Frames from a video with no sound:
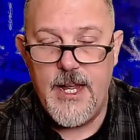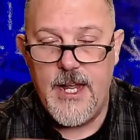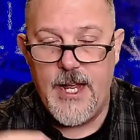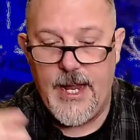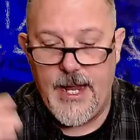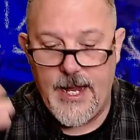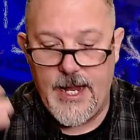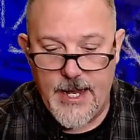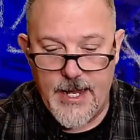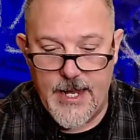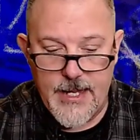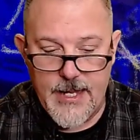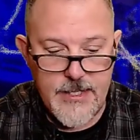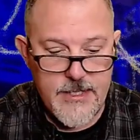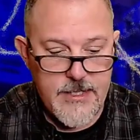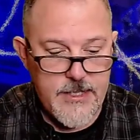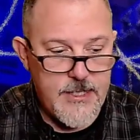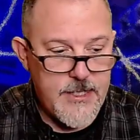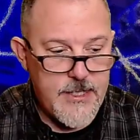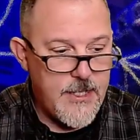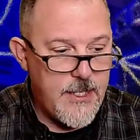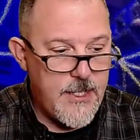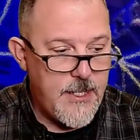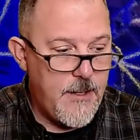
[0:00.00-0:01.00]

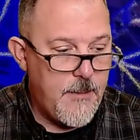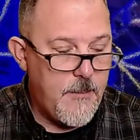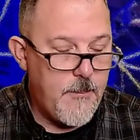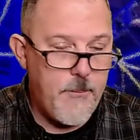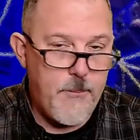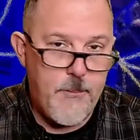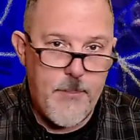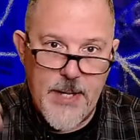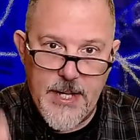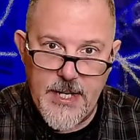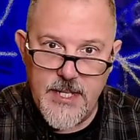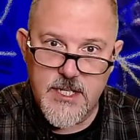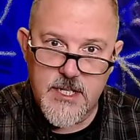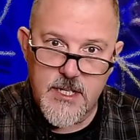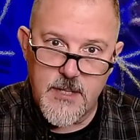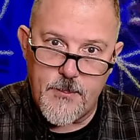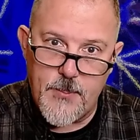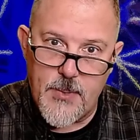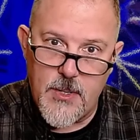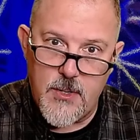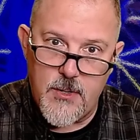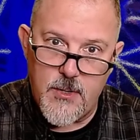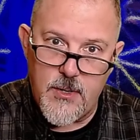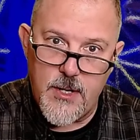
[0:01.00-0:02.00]
and based
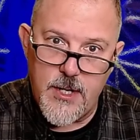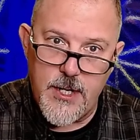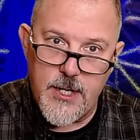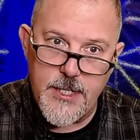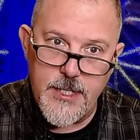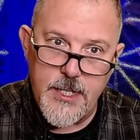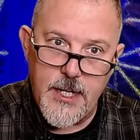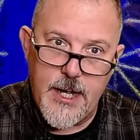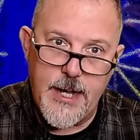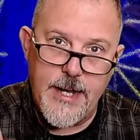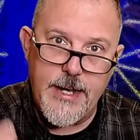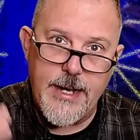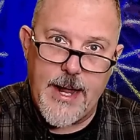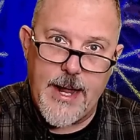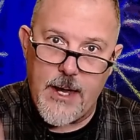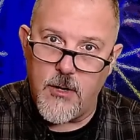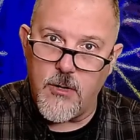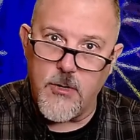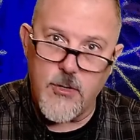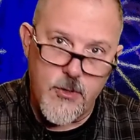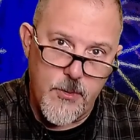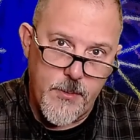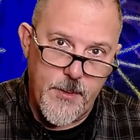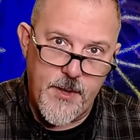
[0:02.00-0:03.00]
upon an
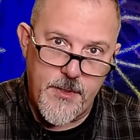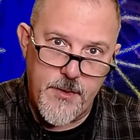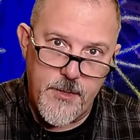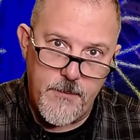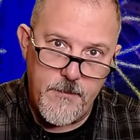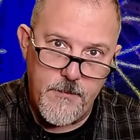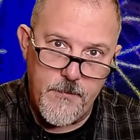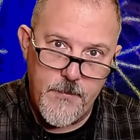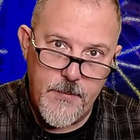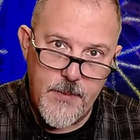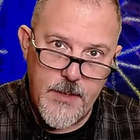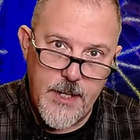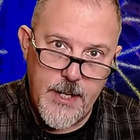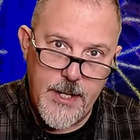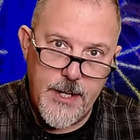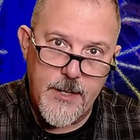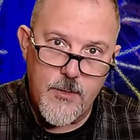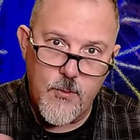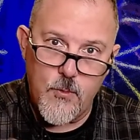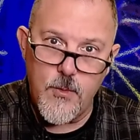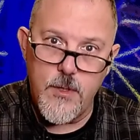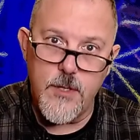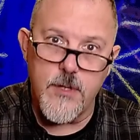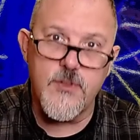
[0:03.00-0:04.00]
algorithm, it
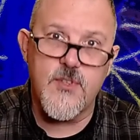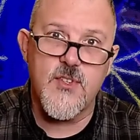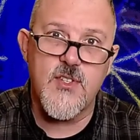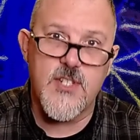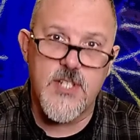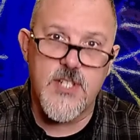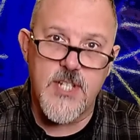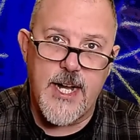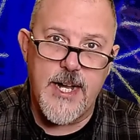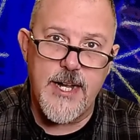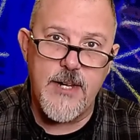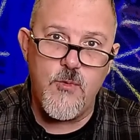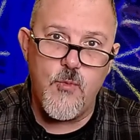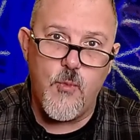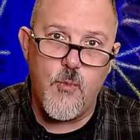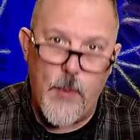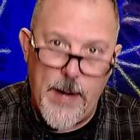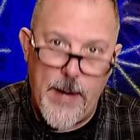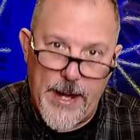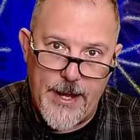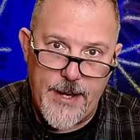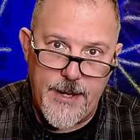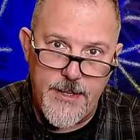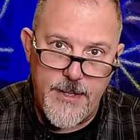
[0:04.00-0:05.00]
will decide
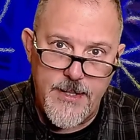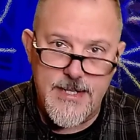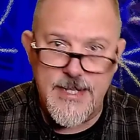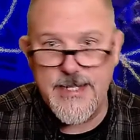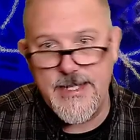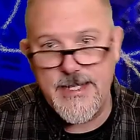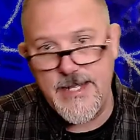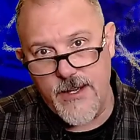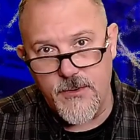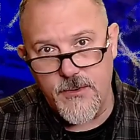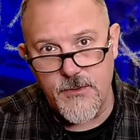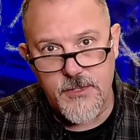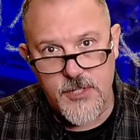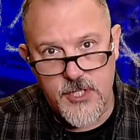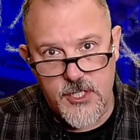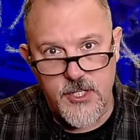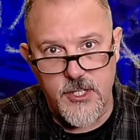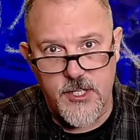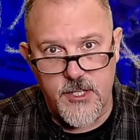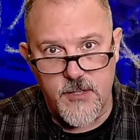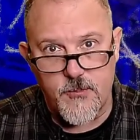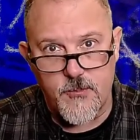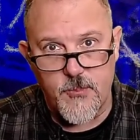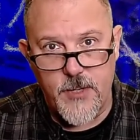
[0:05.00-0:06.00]
when to tell the
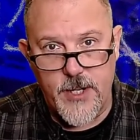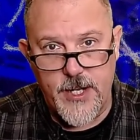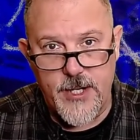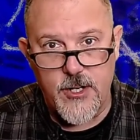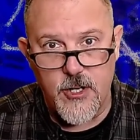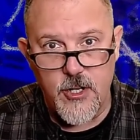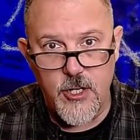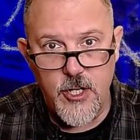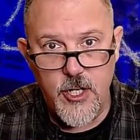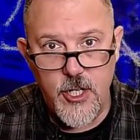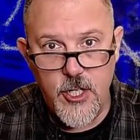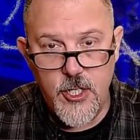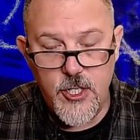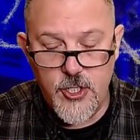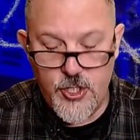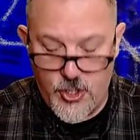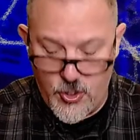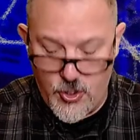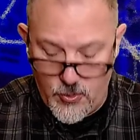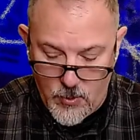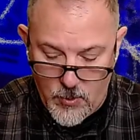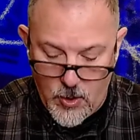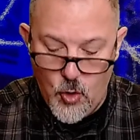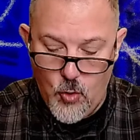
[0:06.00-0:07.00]
circuit breaker
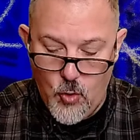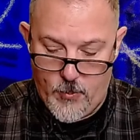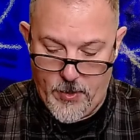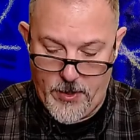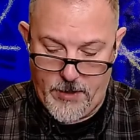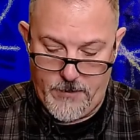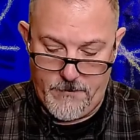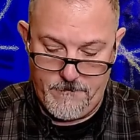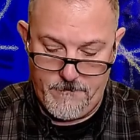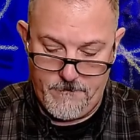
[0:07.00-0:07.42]
to open.